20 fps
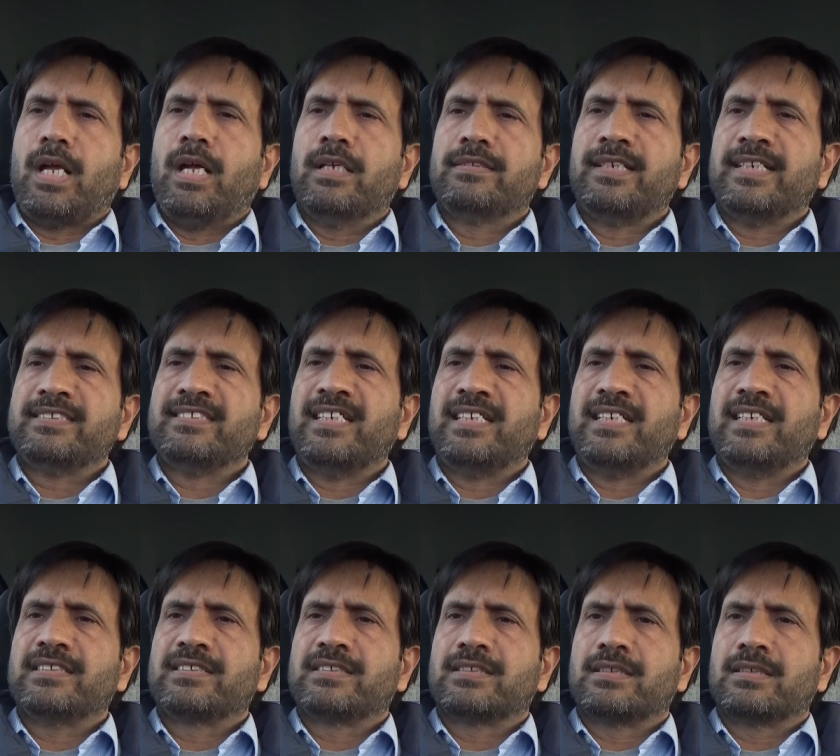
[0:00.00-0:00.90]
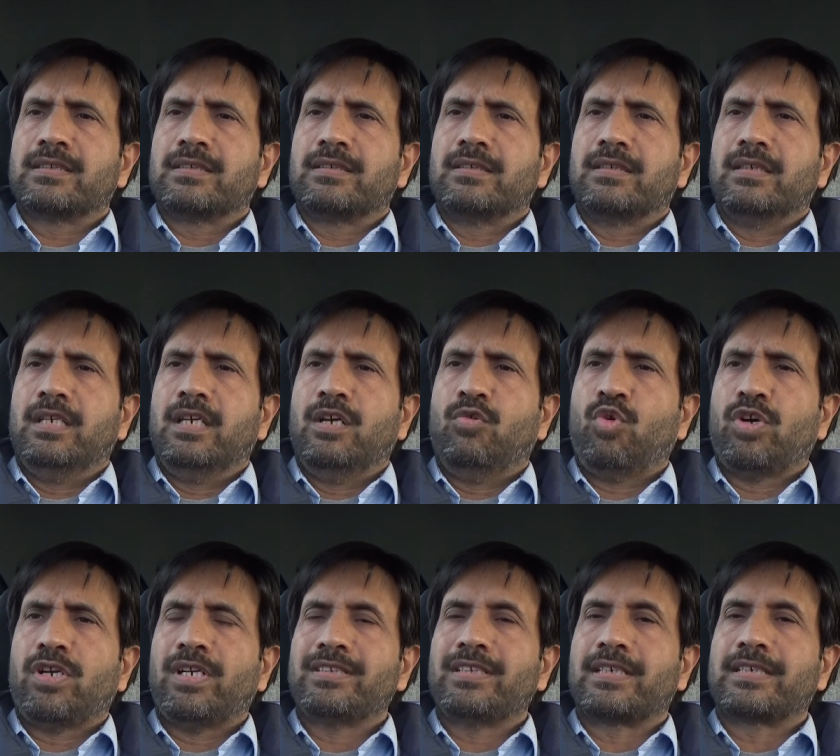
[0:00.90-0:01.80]
the next thing is uh,
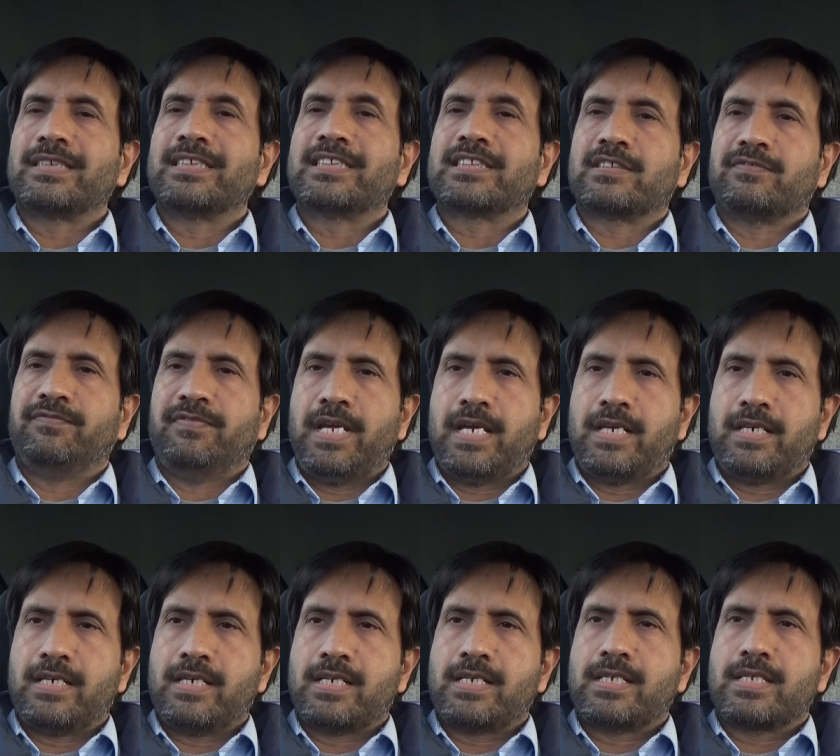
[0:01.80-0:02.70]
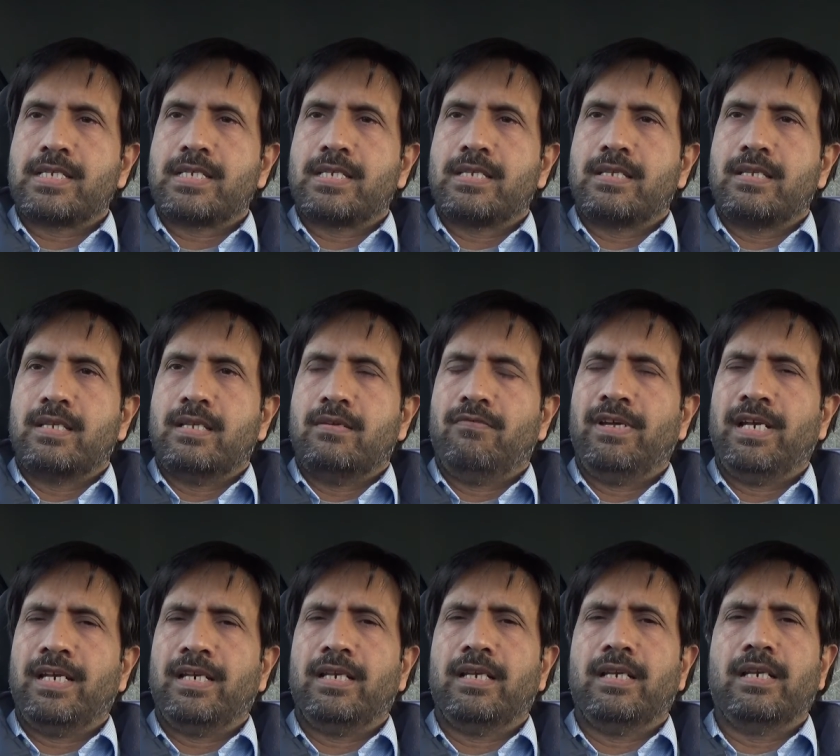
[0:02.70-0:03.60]
what are the risk factors? Well,